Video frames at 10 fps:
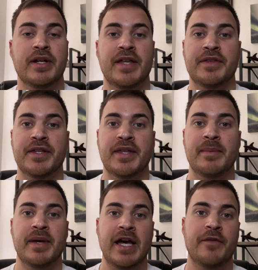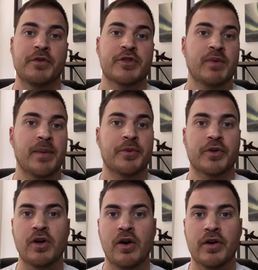and then they may have you swipe your
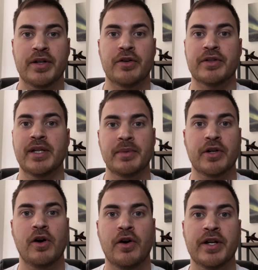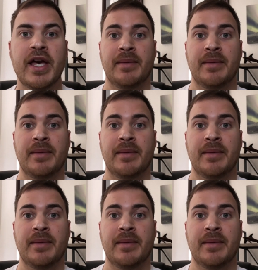card or debit card,